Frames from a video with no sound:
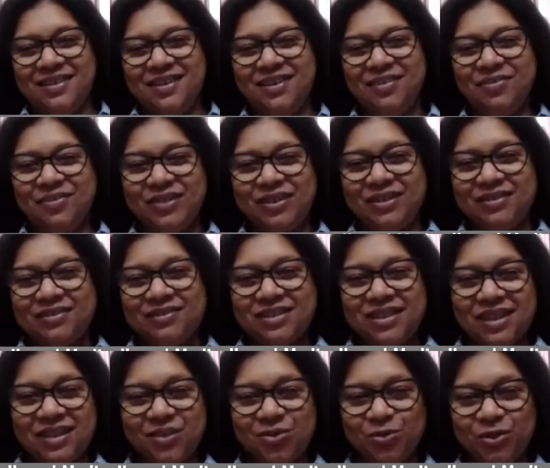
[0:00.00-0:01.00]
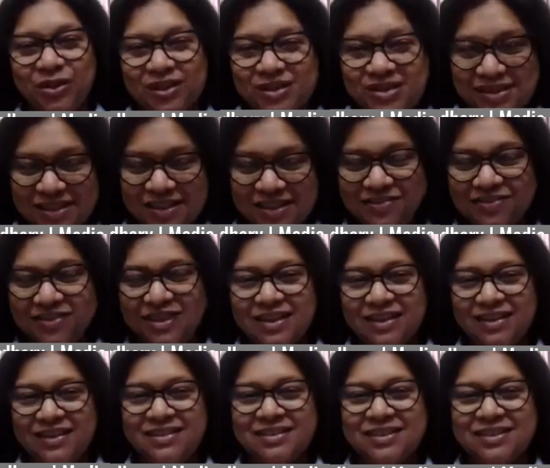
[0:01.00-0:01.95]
even try to achieve that.